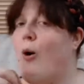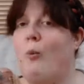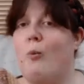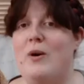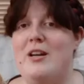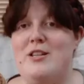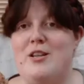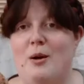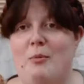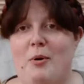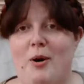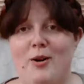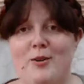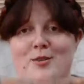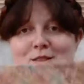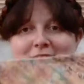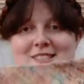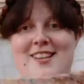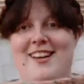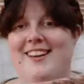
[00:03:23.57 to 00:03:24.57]
window
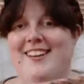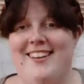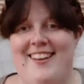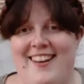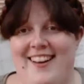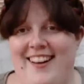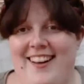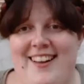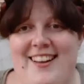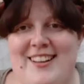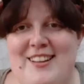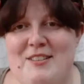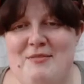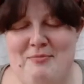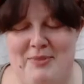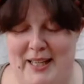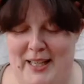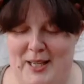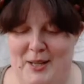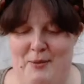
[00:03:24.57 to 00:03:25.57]
box,
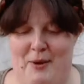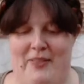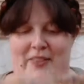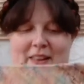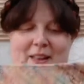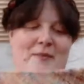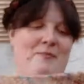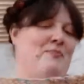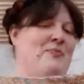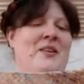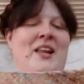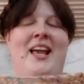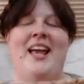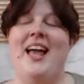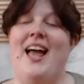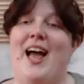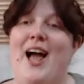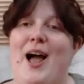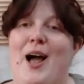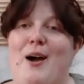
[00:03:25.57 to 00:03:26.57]
completely went there,
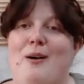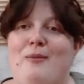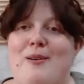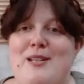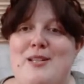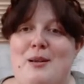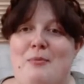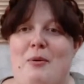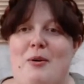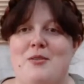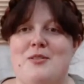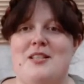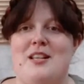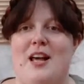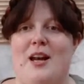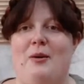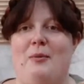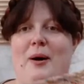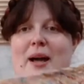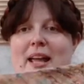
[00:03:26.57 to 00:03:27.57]
window box
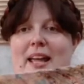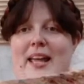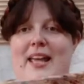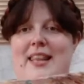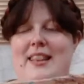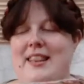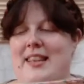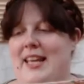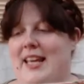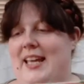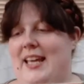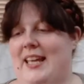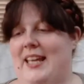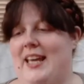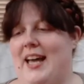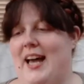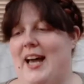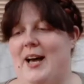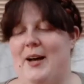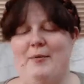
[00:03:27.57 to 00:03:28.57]
colourway in
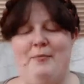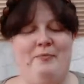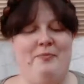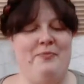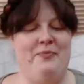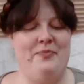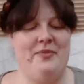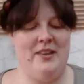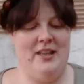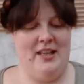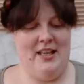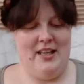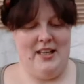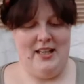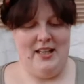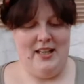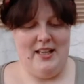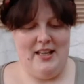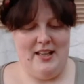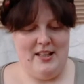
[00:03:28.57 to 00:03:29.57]
the
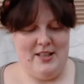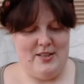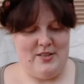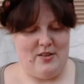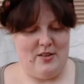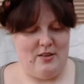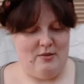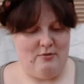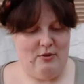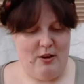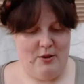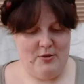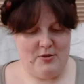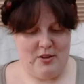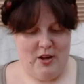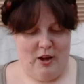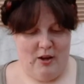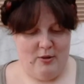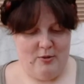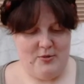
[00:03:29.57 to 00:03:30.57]
sort of the rose
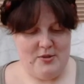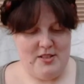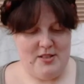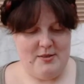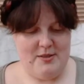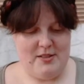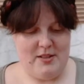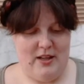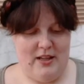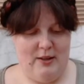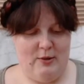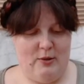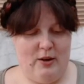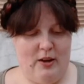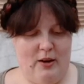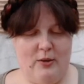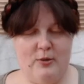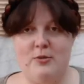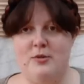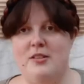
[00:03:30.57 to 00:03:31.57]
gold, so it's got a little
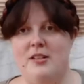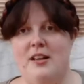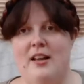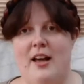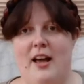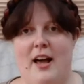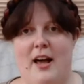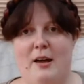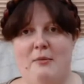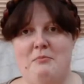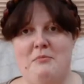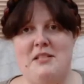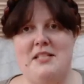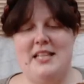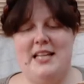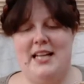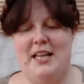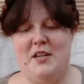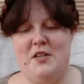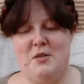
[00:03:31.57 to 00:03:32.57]
gold
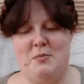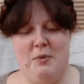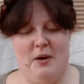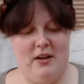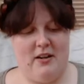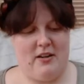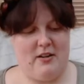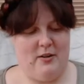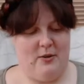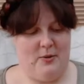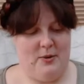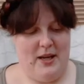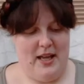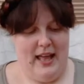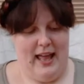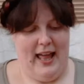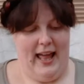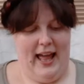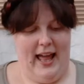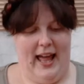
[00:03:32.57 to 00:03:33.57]
still in a sparkle,
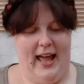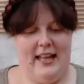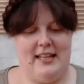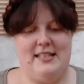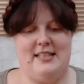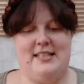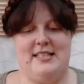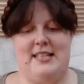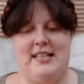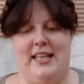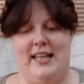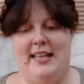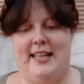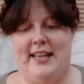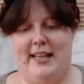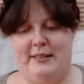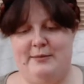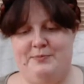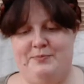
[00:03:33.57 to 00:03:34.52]
and the